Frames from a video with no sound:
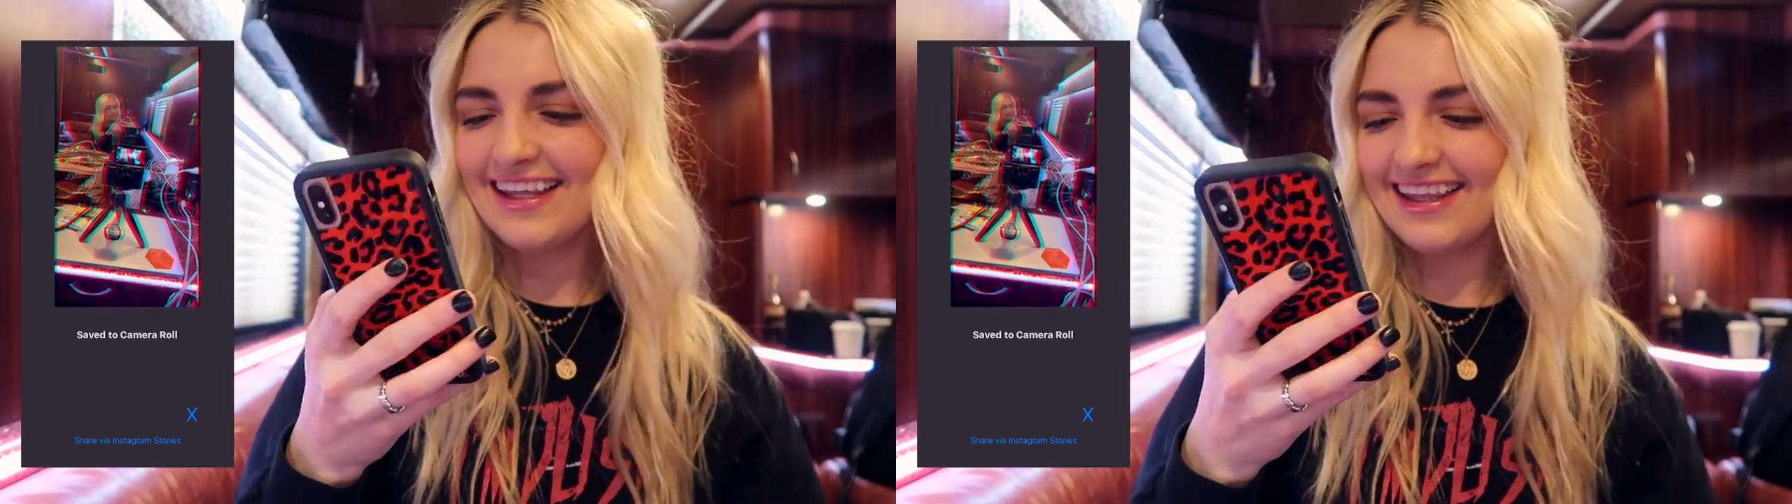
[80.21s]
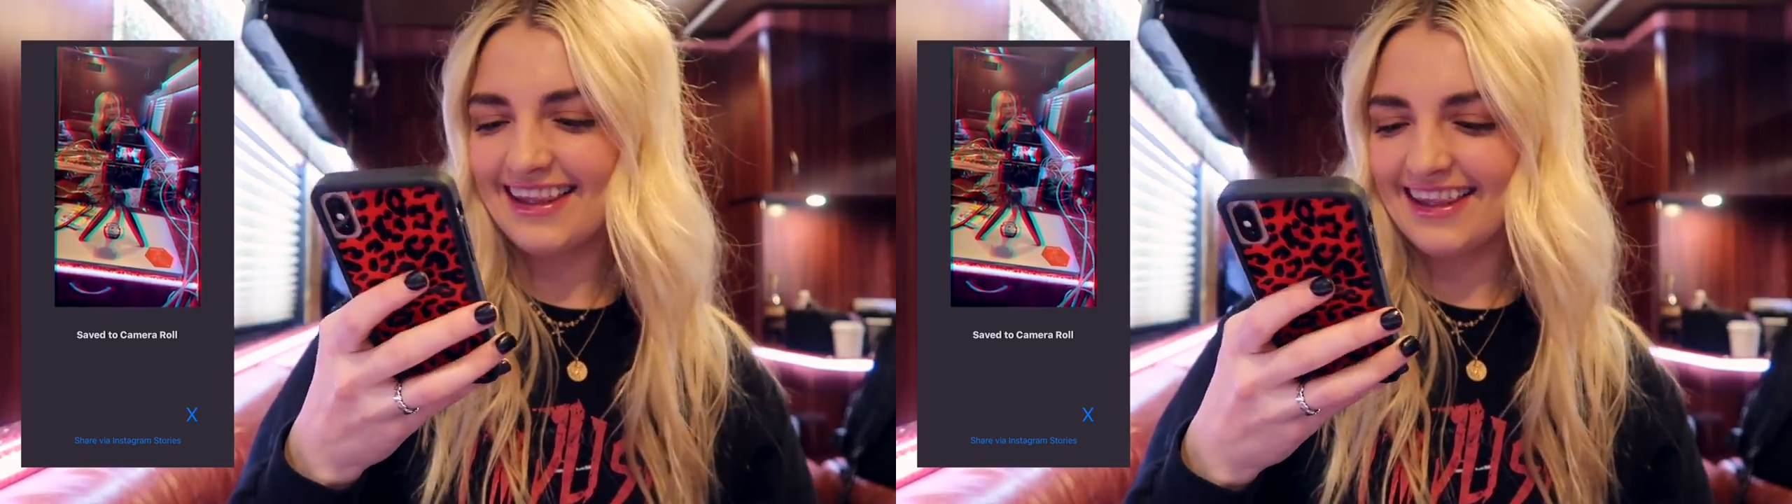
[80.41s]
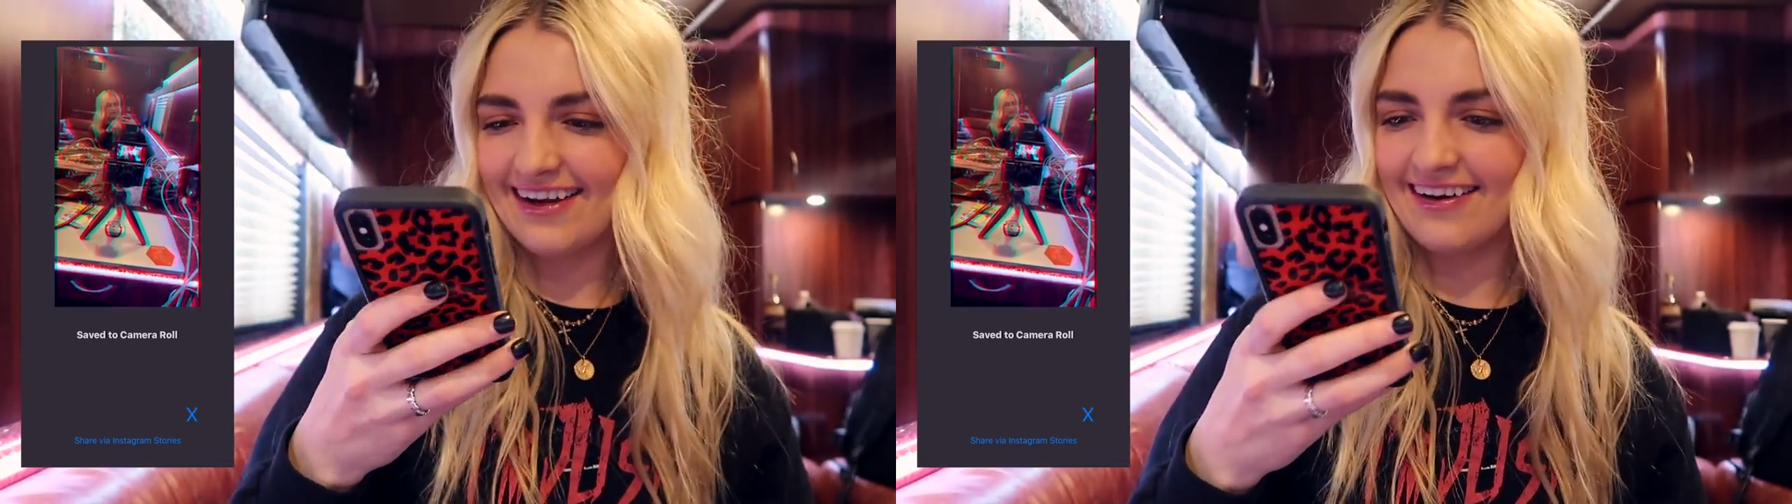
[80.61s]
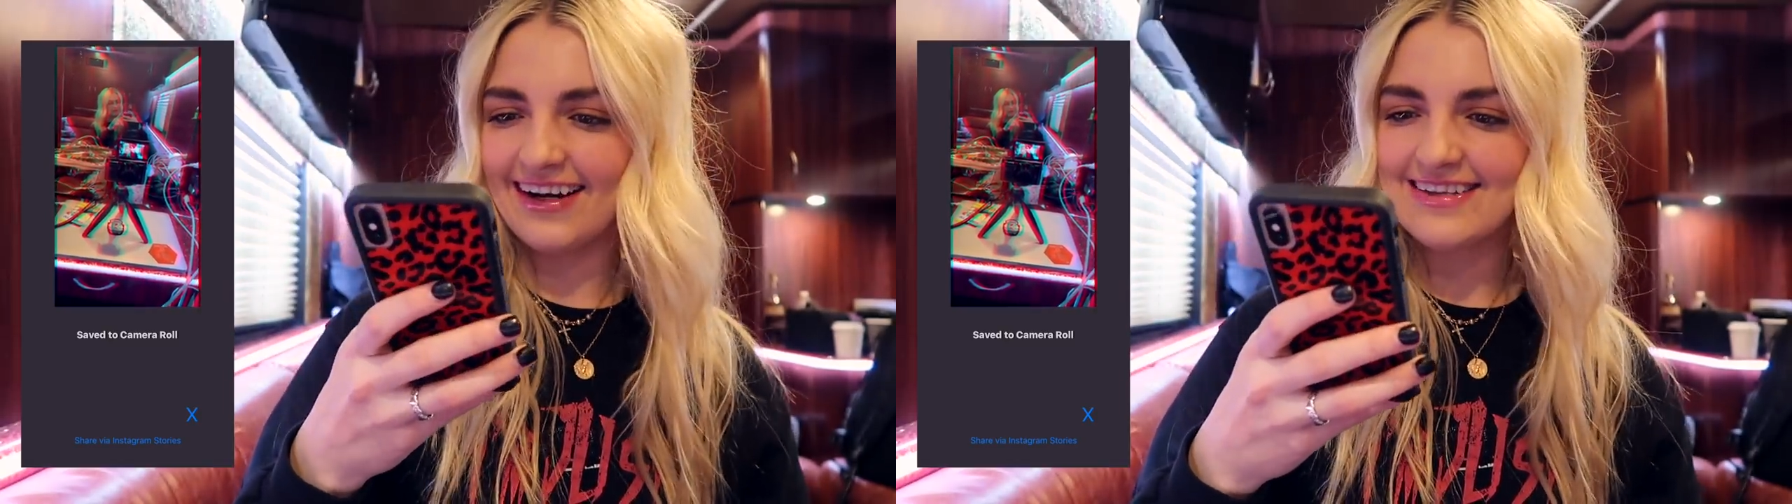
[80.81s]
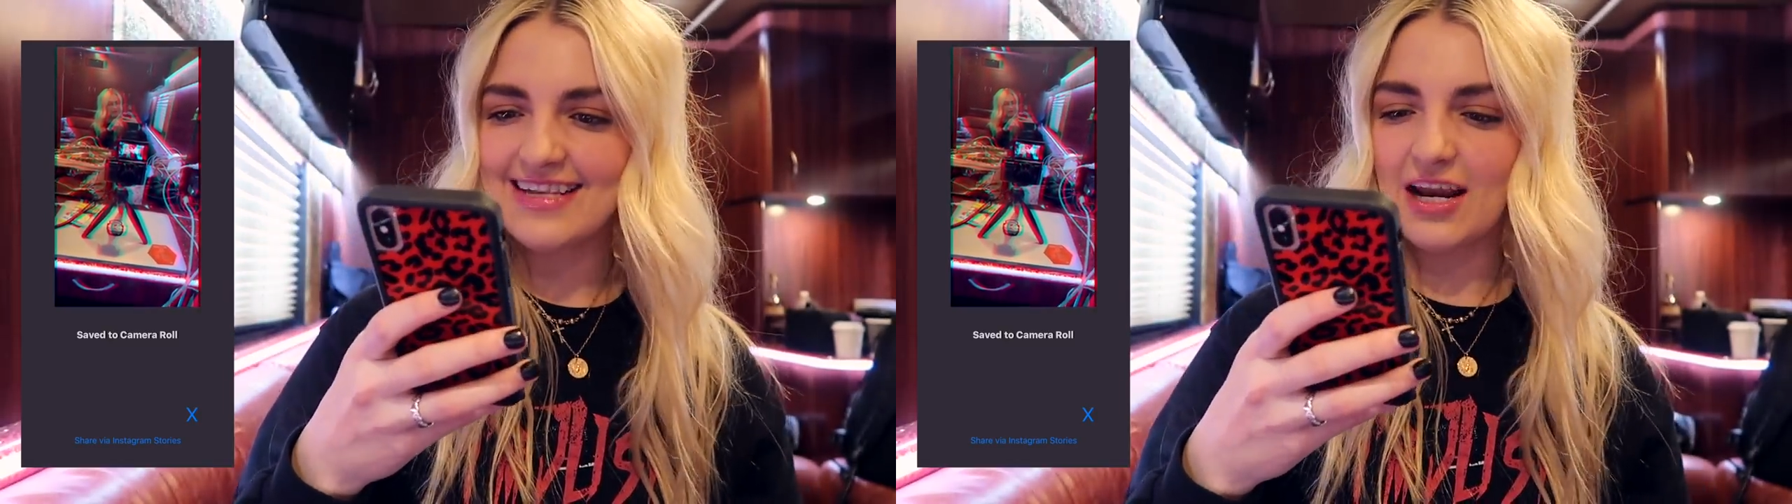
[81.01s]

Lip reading: If you're looking there for it an is.